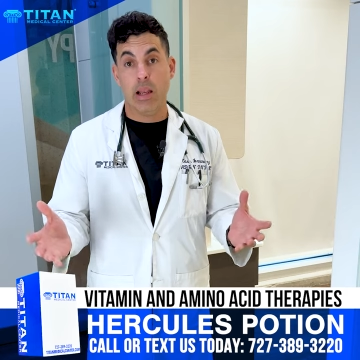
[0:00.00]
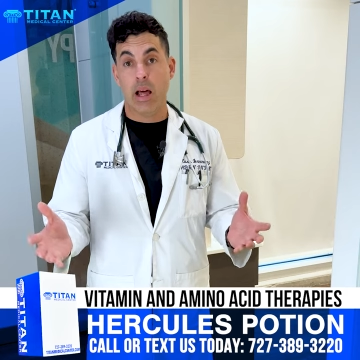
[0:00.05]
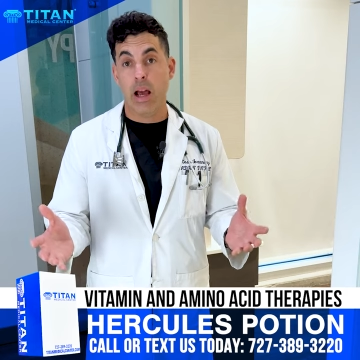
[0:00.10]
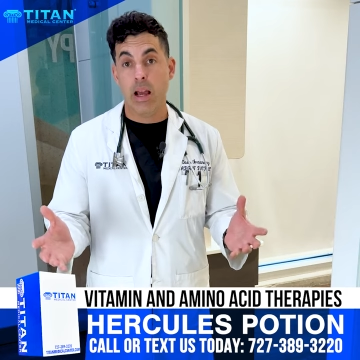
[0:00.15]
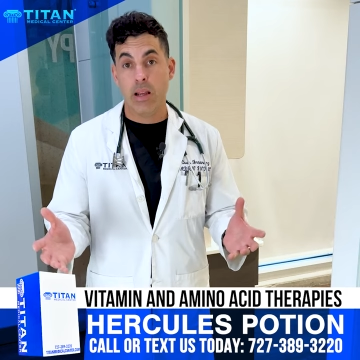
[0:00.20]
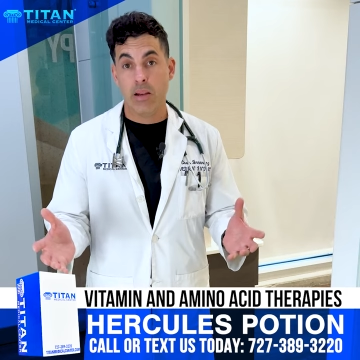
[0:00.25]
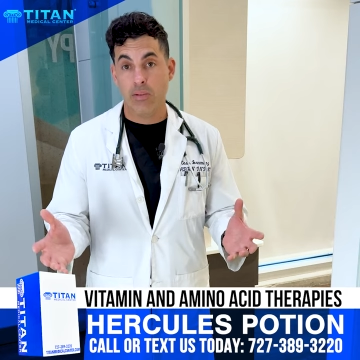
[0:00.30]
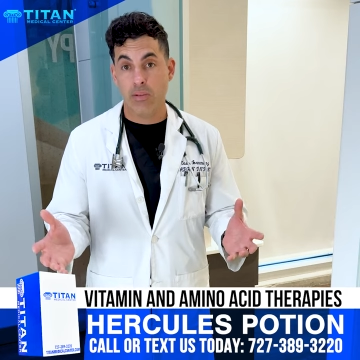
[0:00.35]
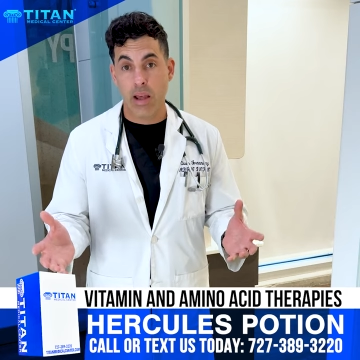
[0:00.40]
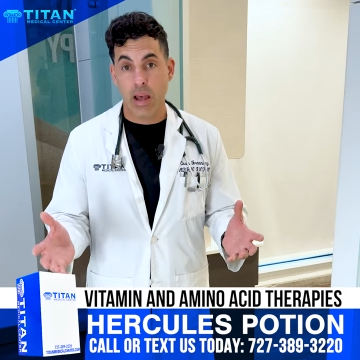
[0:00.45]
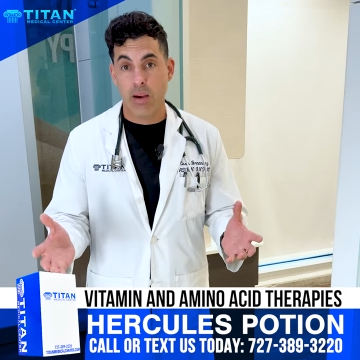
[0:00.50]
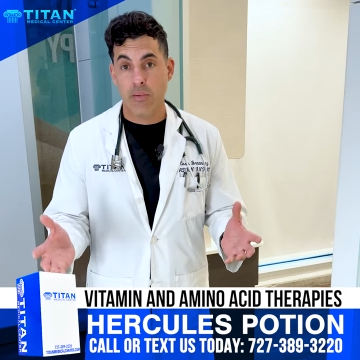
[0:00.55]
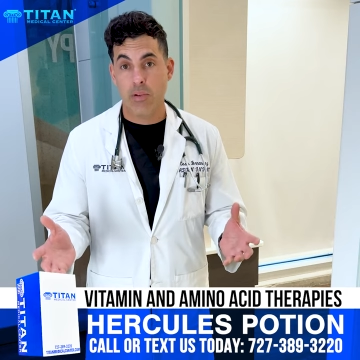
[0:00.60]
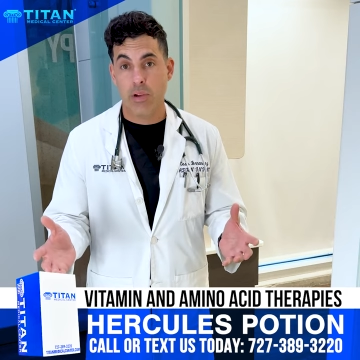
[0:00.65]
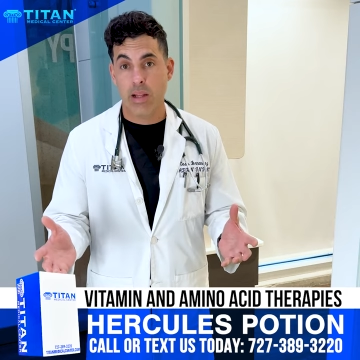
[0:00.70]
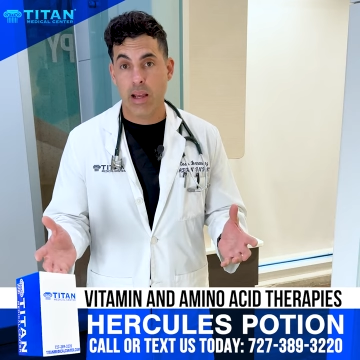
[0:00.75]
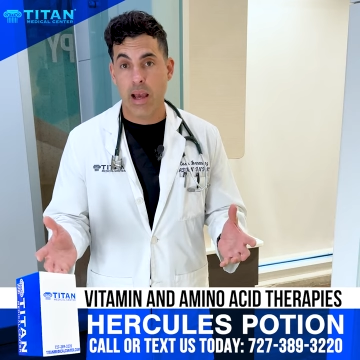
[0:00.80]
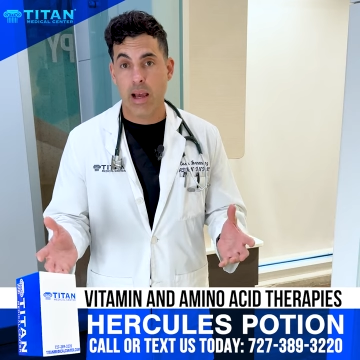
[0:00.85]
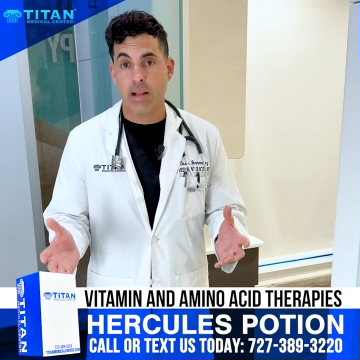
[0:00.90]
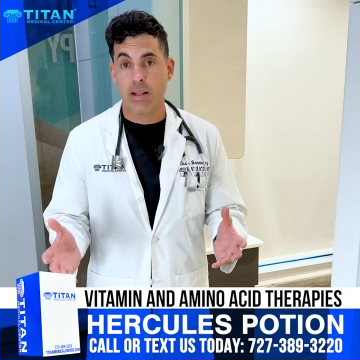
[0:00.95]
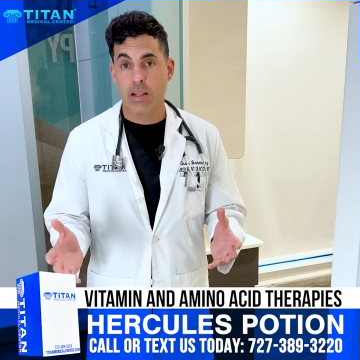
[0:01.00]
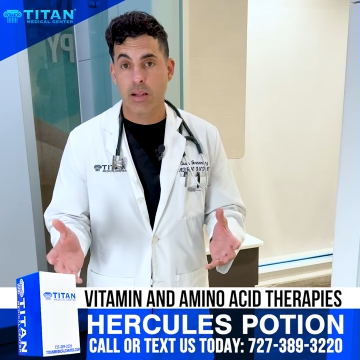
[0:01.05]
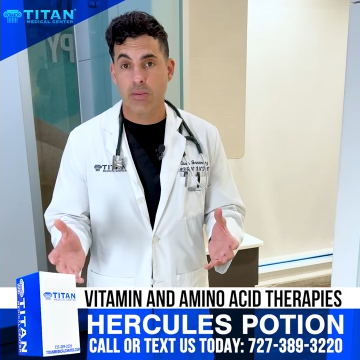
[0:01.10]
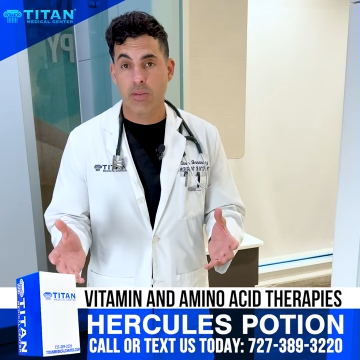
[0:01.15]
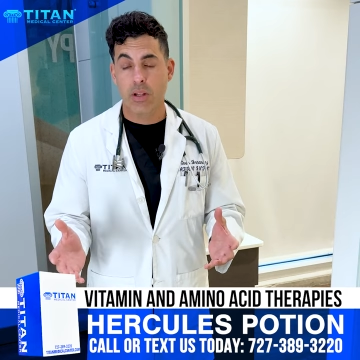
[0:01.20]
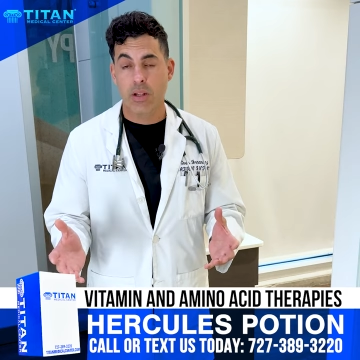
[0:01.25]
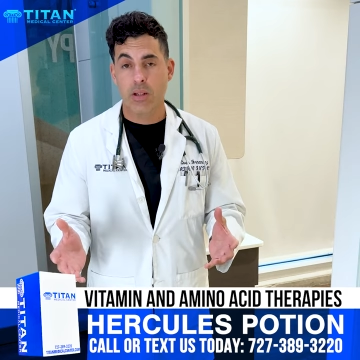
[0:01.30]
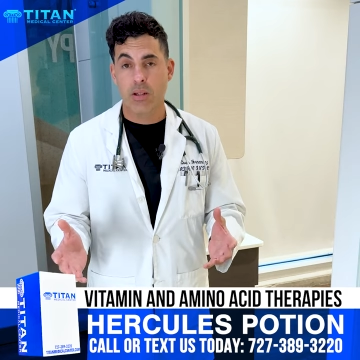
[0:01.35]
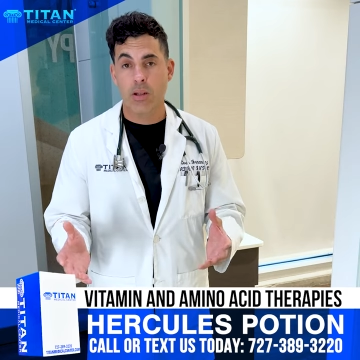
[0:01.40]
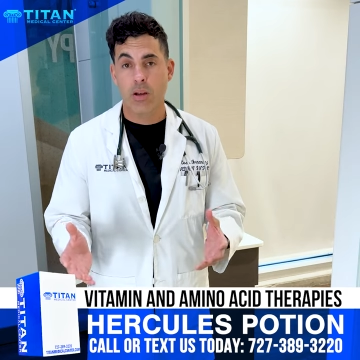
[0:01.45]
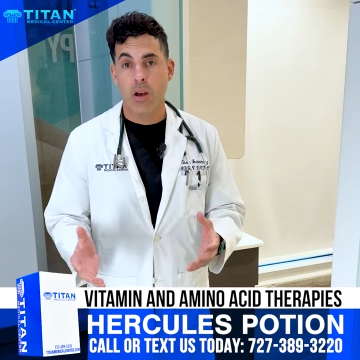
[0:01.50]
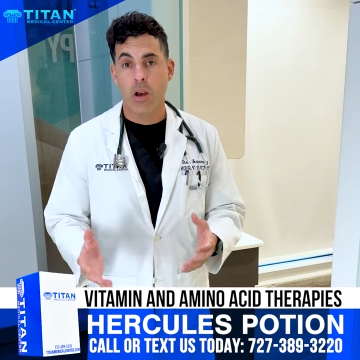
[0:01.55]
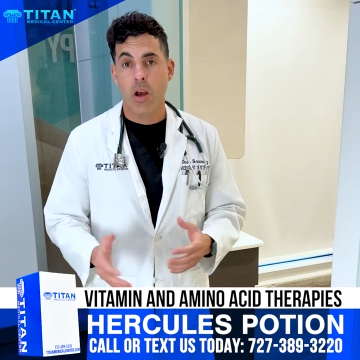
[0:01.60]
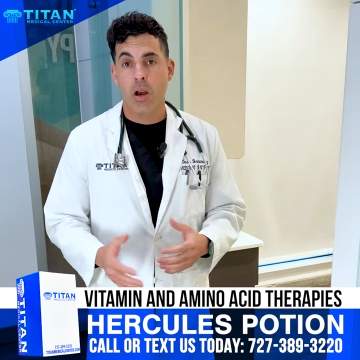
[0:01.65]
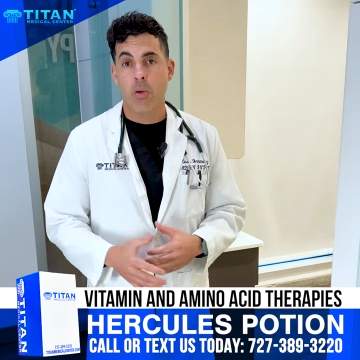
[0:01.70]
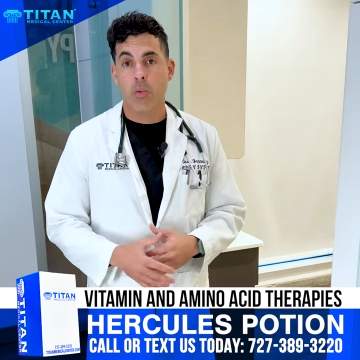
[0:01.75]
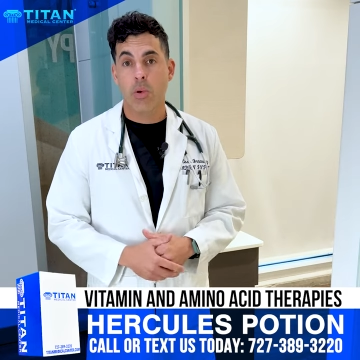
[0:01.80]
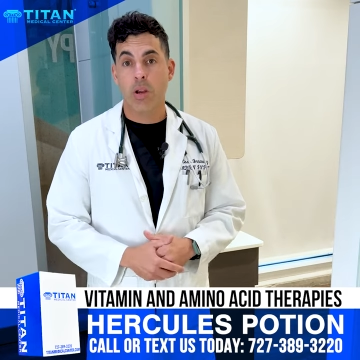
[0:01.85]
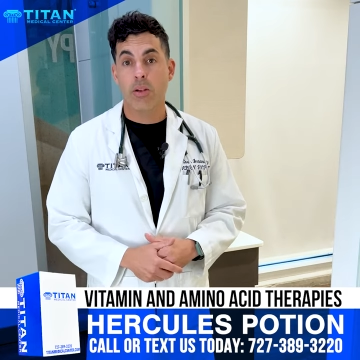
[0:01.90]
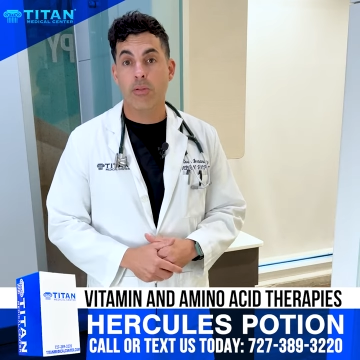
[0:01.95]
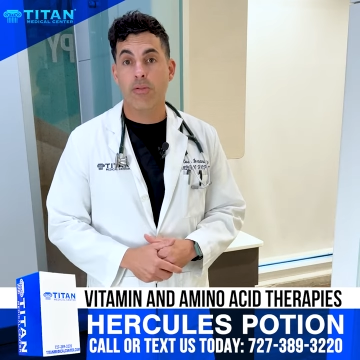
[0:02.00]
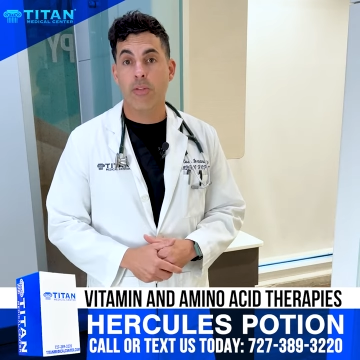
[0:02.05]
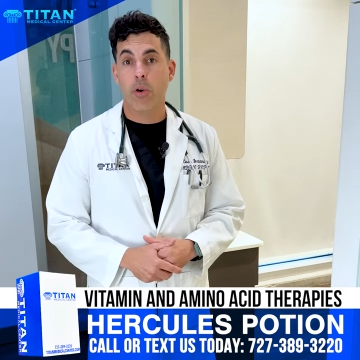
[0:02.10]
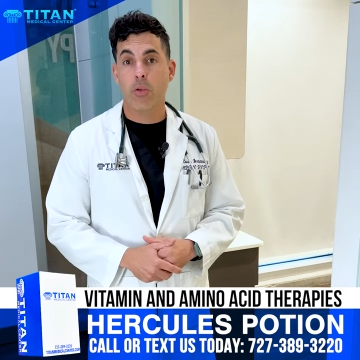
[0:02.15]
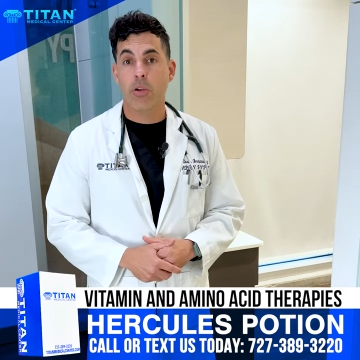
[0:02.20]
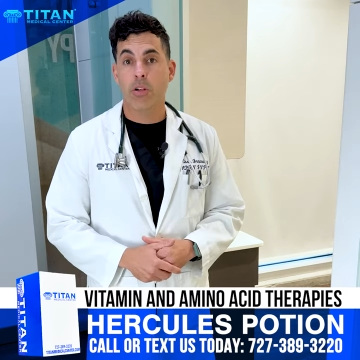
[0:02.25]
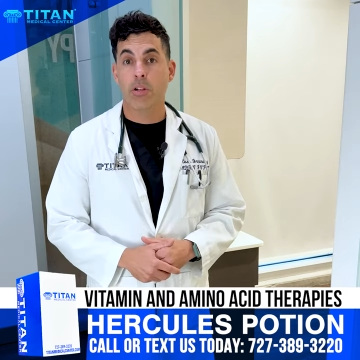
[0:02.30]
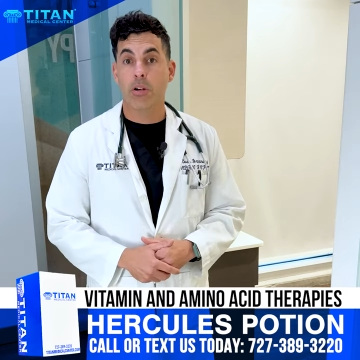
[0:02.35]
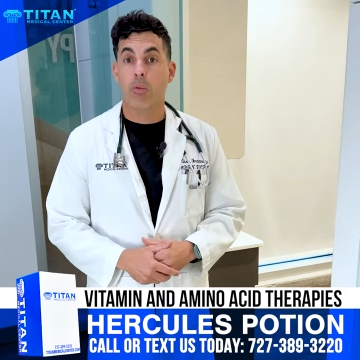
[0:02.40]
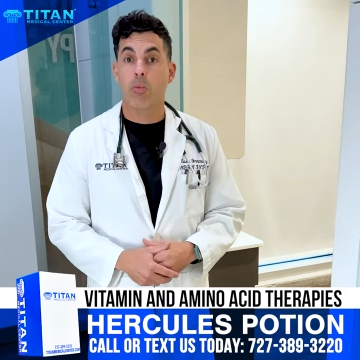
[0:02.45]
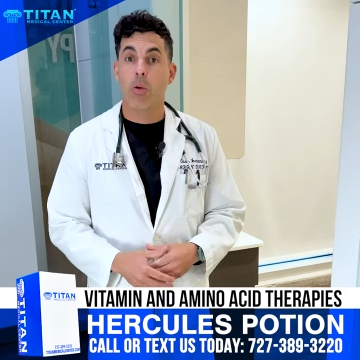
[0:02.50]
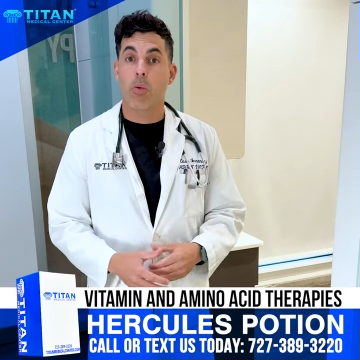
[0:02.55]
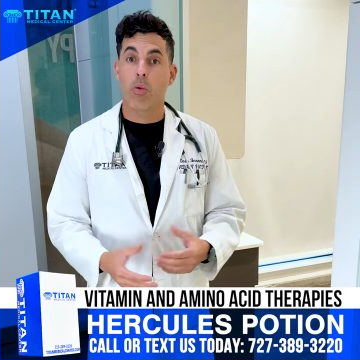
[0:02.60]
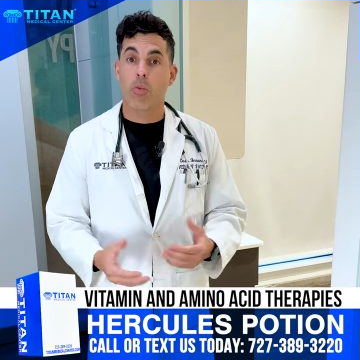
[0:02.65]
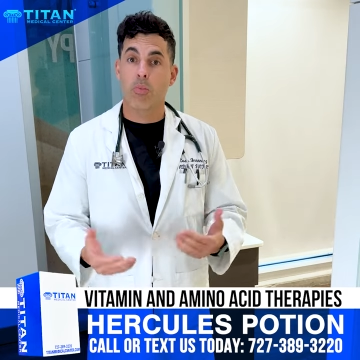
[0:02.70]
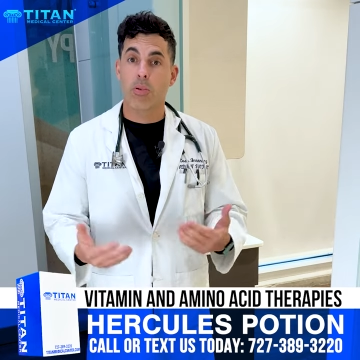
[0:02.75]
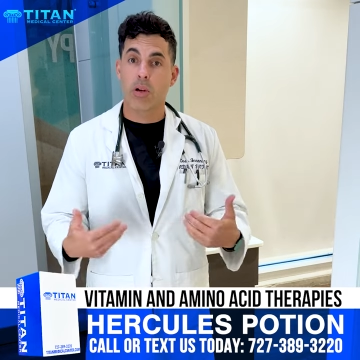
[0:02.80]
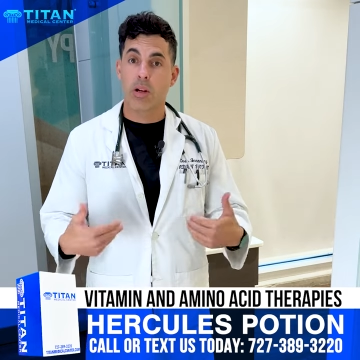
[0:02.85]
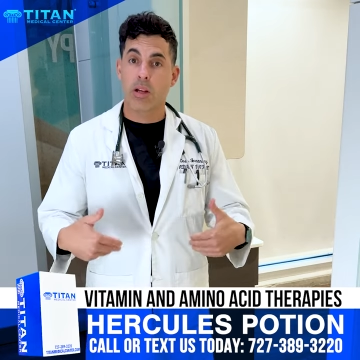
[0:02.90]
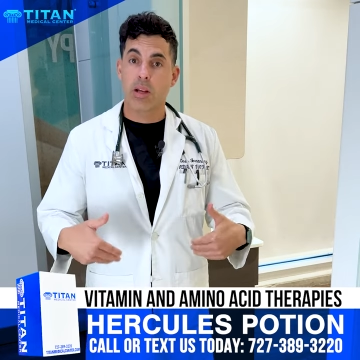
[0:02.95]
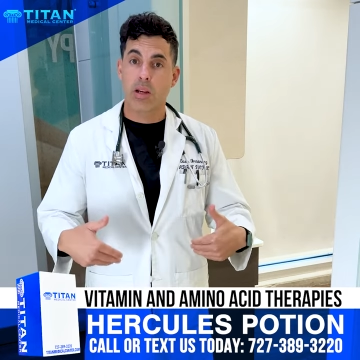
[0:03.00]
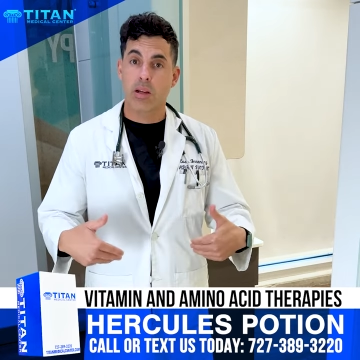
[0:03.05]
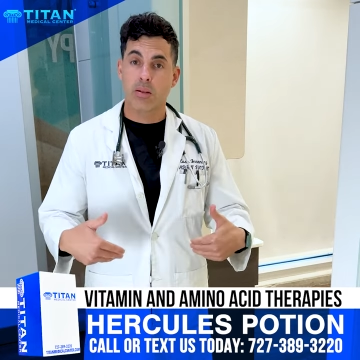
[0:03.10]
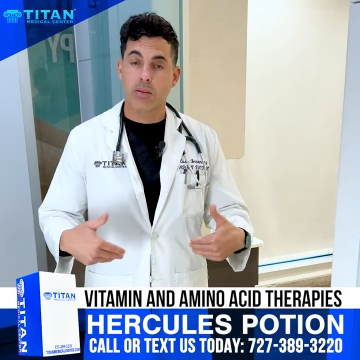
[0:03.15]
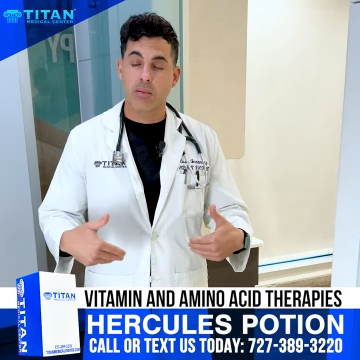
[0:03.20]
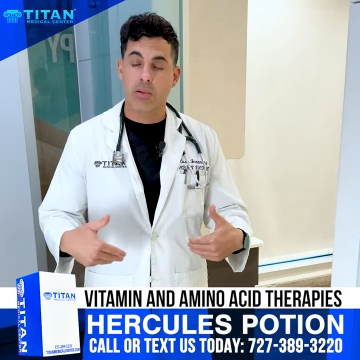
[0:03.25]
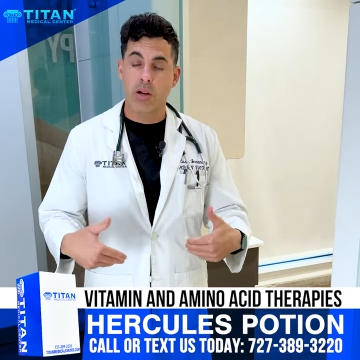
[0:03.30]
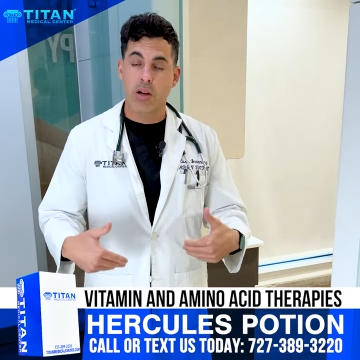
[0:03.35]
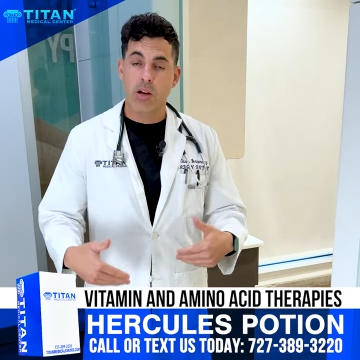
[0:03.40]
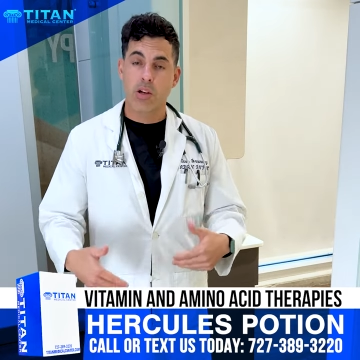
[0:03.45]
life, everyday activities, we can focus on what we're putting in.